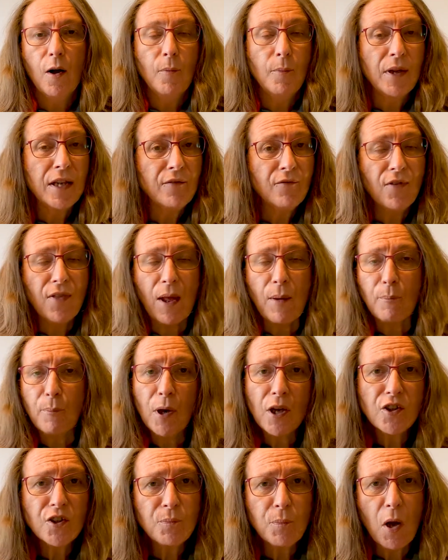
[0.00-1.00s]
even their
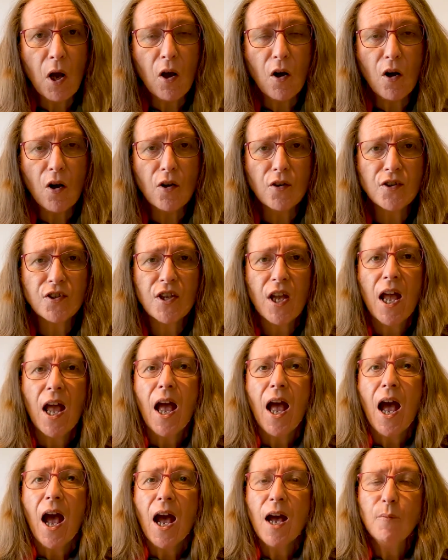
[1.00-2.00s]
bus pass,
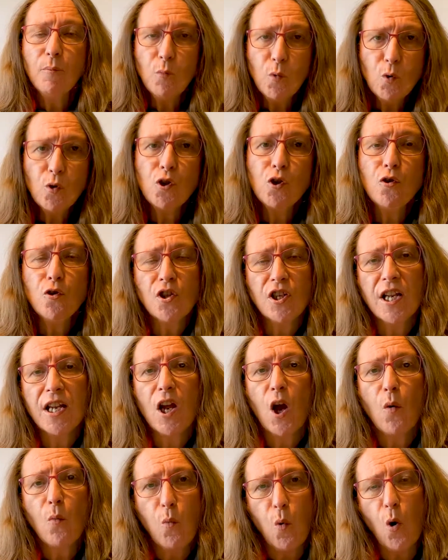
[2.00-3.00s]
and more usually
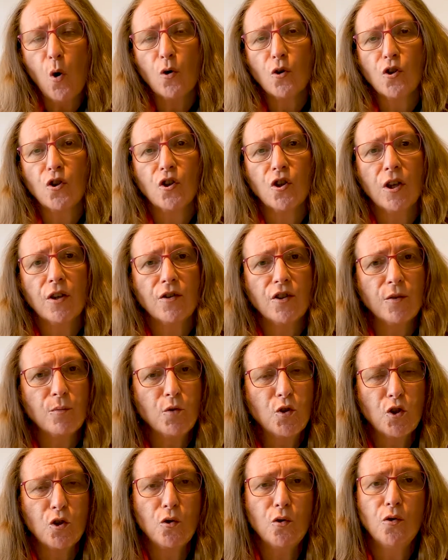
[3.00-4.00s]
a watch and some
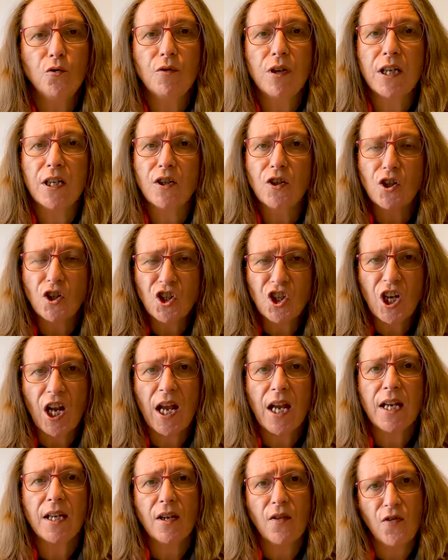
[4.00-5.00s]
jewellery and a
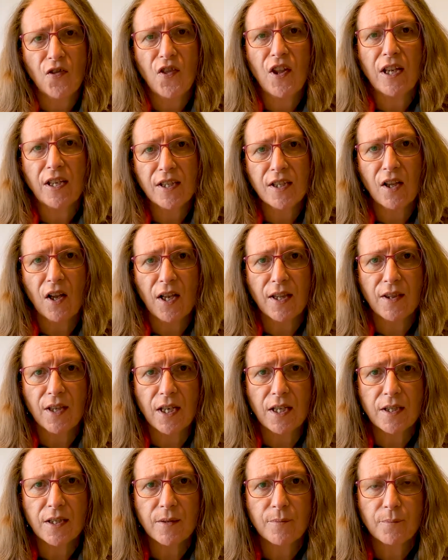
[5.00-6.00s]
chain and things like
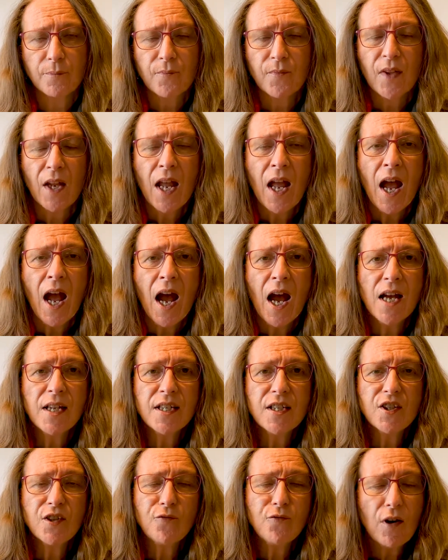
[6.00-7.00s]
this. And
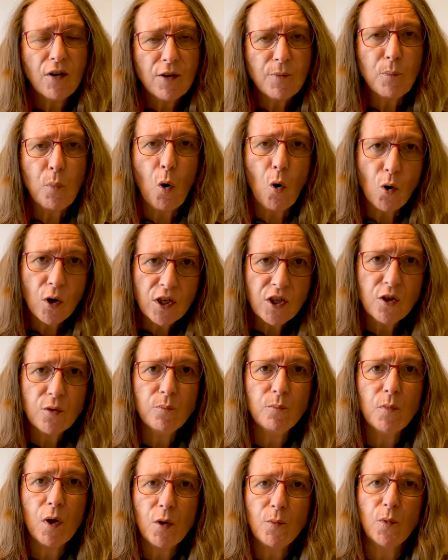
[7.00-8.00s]
it's a very poignant
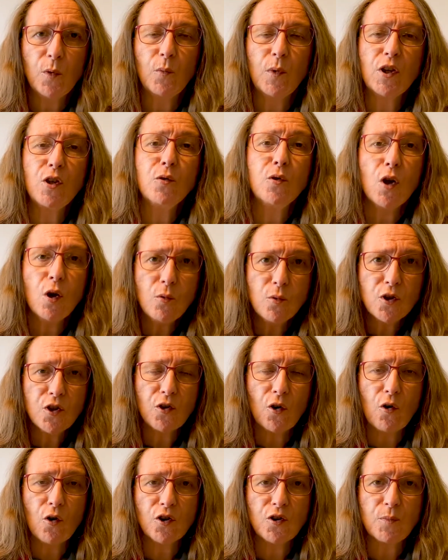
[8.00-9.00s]
moment when you go to the
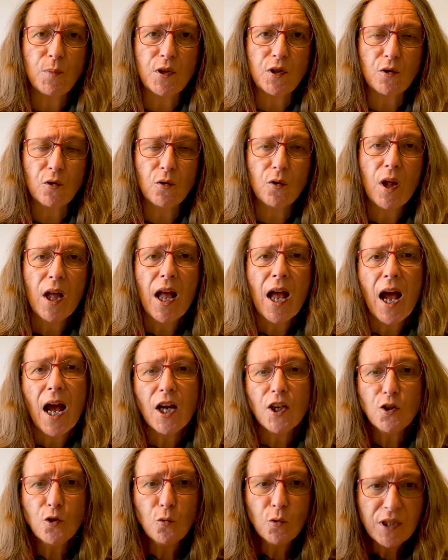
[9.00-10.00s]
hospital
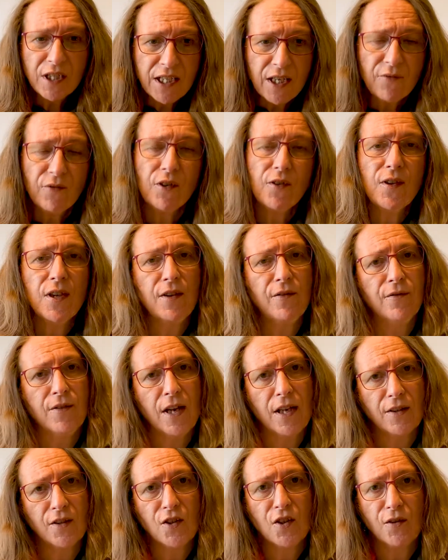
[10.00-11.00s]
and you're given the
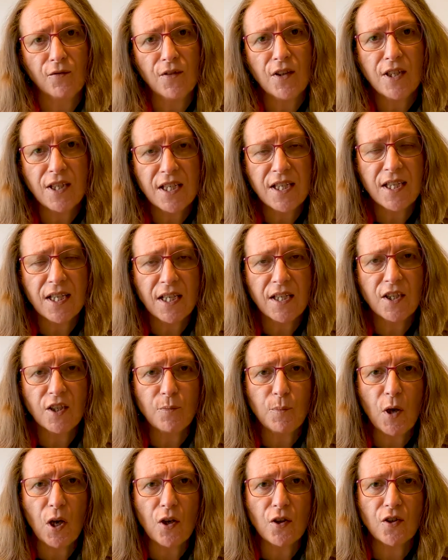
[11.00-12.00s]
effects of the deceased
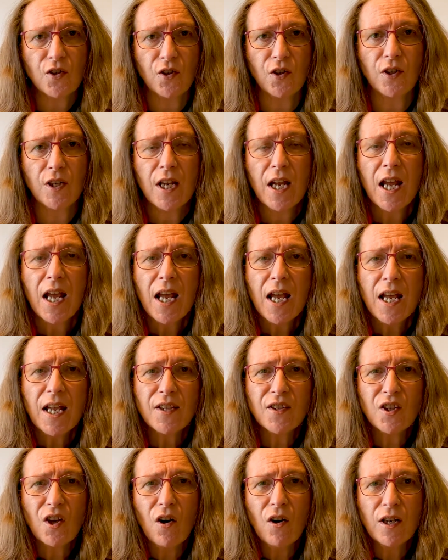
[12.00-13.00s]
person. It's
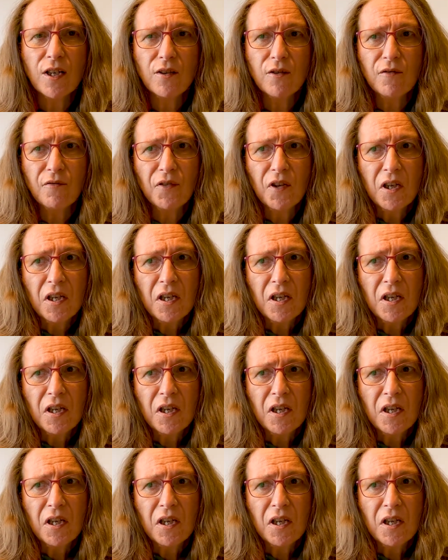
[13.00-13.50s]
kind of